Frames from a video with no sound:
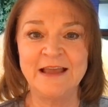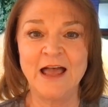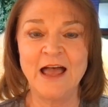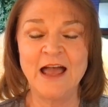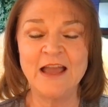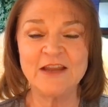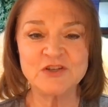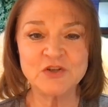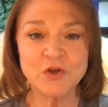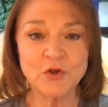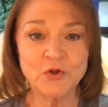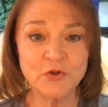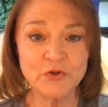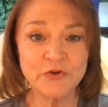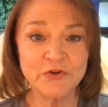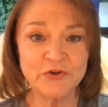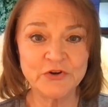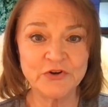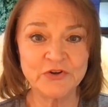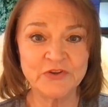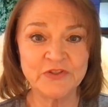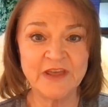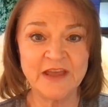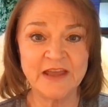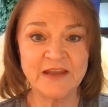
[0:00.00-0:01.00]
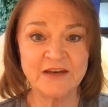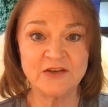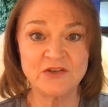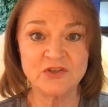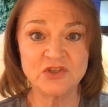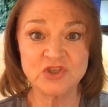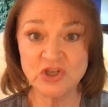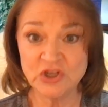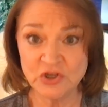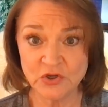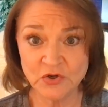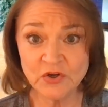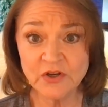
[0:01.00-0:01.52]
I told her that
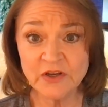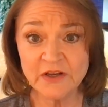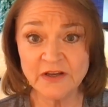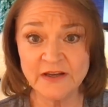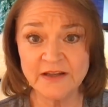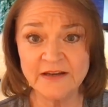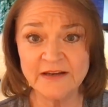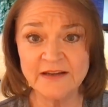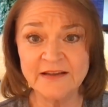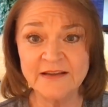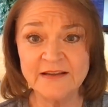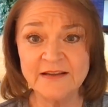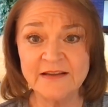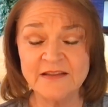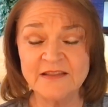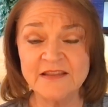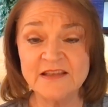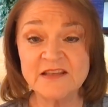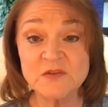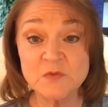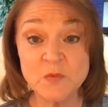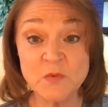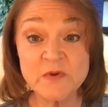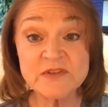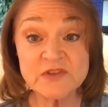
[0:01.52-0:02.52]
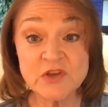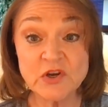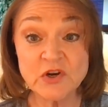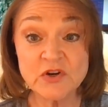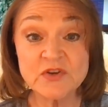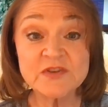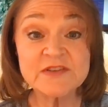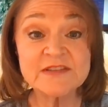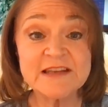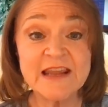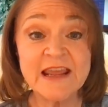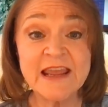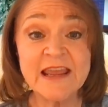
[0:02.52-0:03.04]
she could. This was her
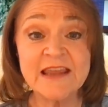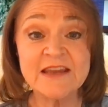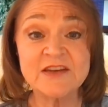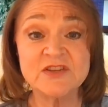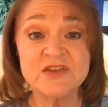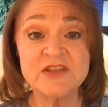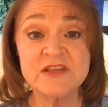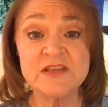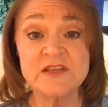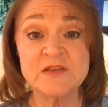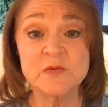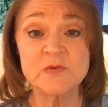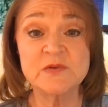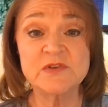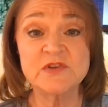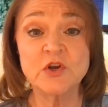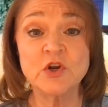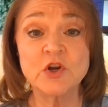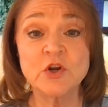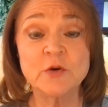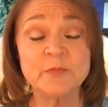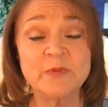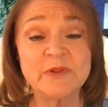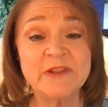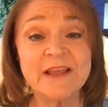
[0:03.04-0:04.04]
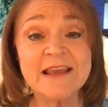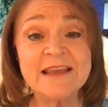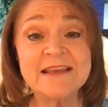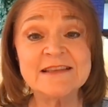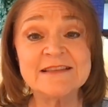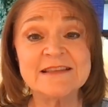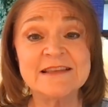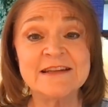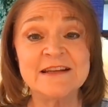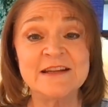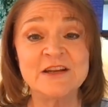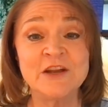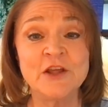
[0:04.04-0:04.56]
stage. This was her
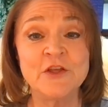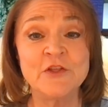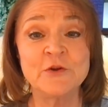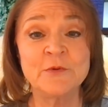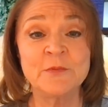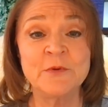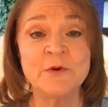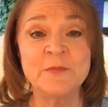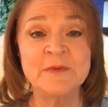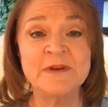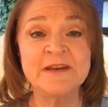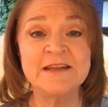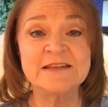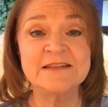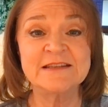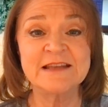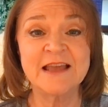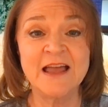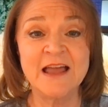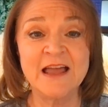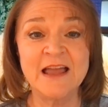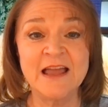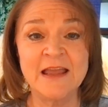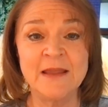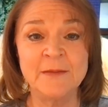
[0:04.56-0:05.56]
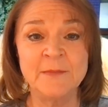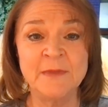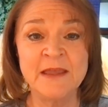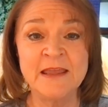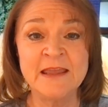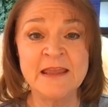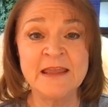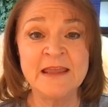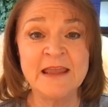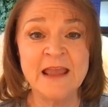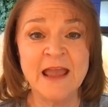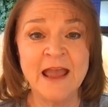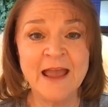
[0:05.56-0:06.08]
place in another moment in time.
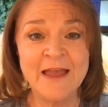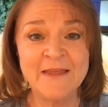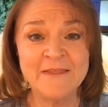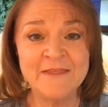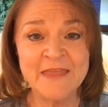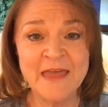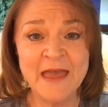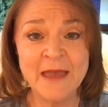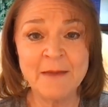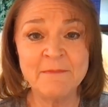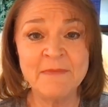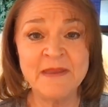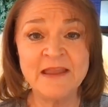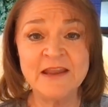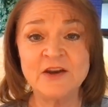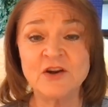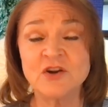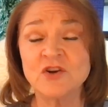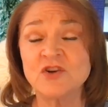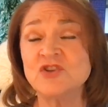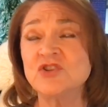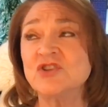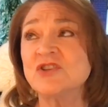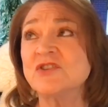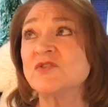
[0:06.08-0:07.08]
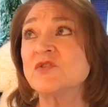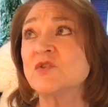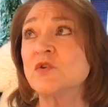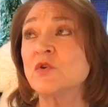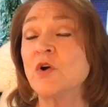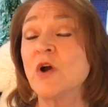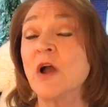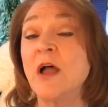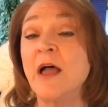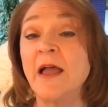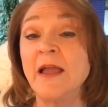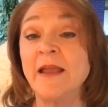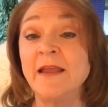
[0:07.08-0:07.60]
And that made her just
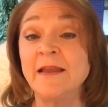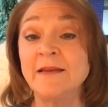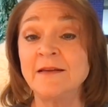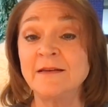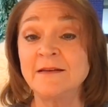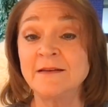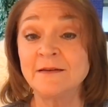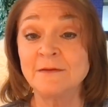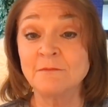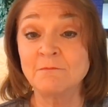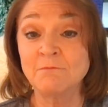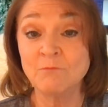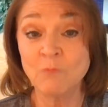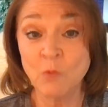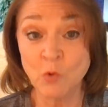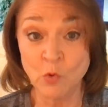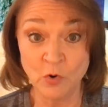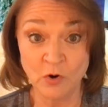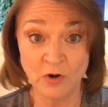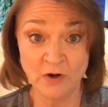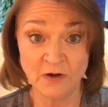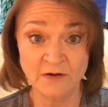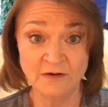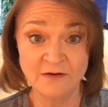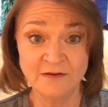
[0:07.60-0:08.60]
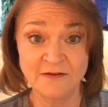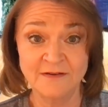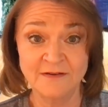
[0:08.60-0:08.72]
cry more.